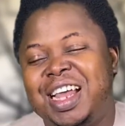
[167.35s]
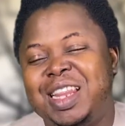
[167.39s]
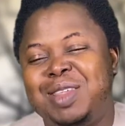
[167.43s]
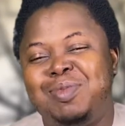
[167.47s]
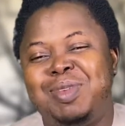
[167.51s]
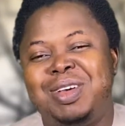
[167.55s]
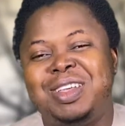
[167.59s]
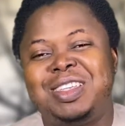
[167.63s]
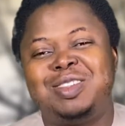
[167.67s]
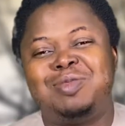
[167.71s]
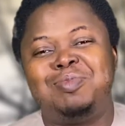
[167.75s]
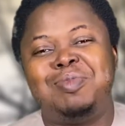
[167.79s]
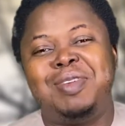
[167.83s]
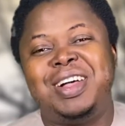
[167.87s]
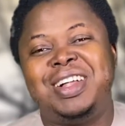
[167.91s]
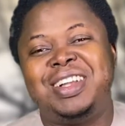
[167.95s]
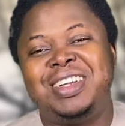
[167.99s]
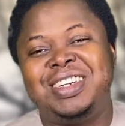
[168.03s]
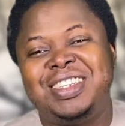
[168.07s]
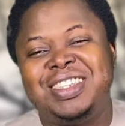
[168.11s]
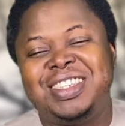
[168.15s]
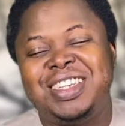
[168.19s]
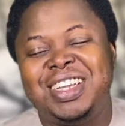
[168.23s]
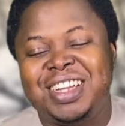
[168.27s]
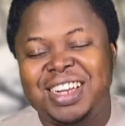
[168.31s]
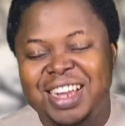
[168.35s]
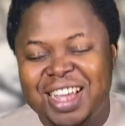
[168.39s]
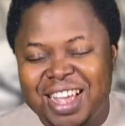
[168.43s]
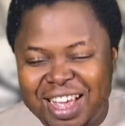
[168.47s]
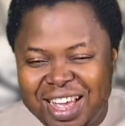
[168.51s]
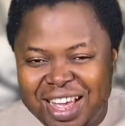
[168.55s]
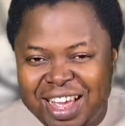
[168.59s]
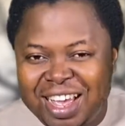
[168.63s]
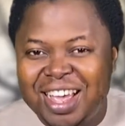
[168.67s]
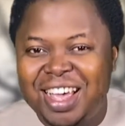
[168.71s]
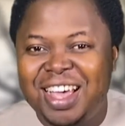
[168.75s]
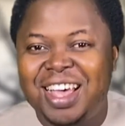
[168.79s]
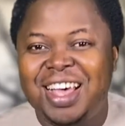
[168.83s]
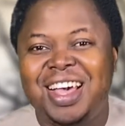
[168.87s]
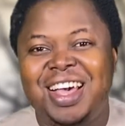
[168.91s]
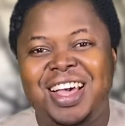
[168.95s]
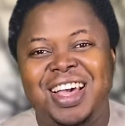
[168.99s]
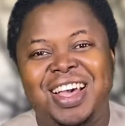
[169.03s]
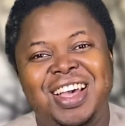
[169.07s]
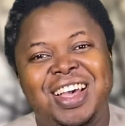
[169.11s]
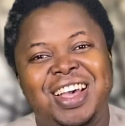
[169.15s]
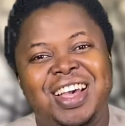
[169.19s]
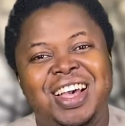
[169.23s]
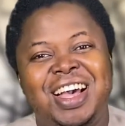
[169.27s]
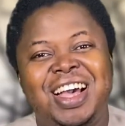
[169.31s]
And the man smiled and said,
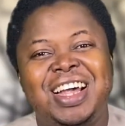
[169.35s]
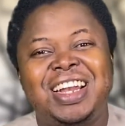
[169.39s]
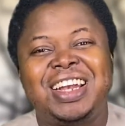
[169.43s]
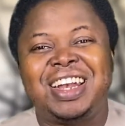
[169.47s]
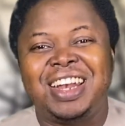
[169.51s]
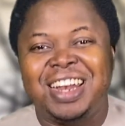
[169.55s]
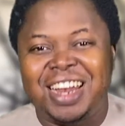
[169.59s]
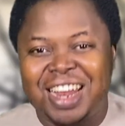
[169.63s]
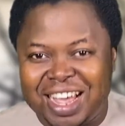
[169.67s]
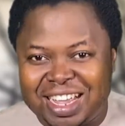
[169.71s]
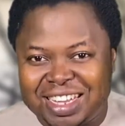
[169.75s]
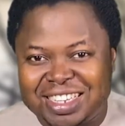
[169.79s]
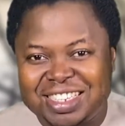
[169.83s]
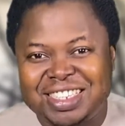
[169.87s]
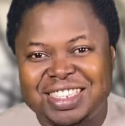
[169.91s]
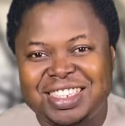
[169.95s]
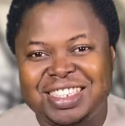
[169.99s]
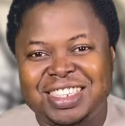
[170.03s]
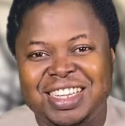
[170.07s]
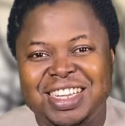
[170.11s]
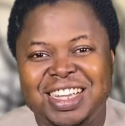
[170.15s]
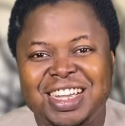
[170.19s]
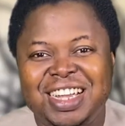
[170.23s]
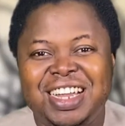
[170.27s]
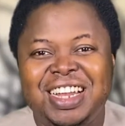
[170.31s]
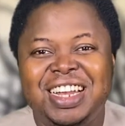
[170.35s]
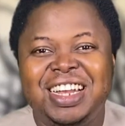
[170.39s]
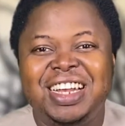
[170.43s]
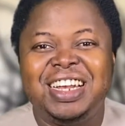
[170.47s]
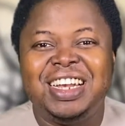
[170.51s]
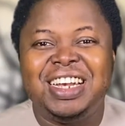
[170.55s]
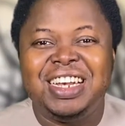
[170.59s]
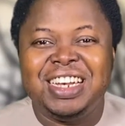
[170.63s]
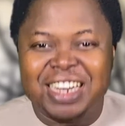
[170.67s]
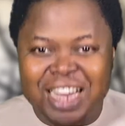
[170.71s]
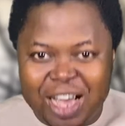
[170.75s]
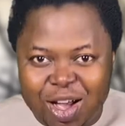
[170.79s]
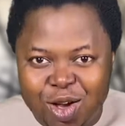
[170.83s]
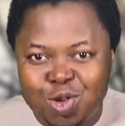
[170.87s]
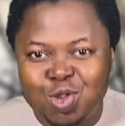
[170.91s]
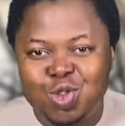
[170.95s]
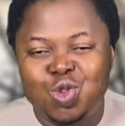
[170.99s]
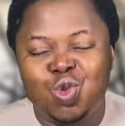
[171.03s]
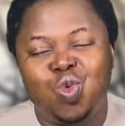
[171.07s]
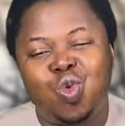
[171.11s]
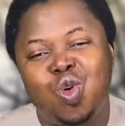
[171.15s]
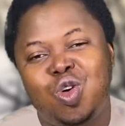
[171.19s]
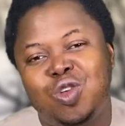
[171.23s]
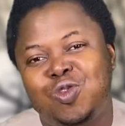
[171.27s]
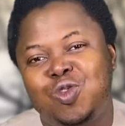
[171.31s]
"At last,
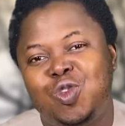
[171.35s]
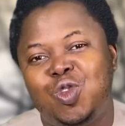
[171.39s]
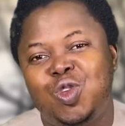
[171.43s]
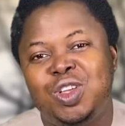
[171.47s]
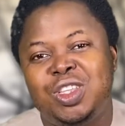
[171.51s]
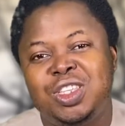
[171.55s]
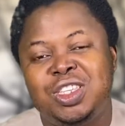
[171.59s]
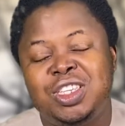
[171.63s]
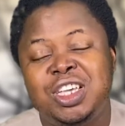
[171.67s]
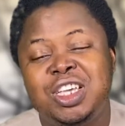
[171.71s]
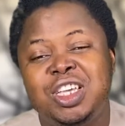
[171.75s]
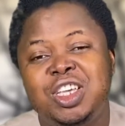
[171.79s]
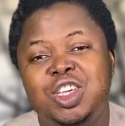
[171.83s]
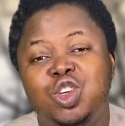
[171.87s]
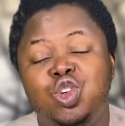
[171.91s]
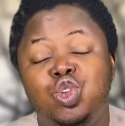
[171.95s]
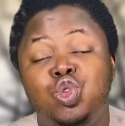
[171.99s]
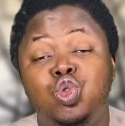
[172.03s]
now you work for it.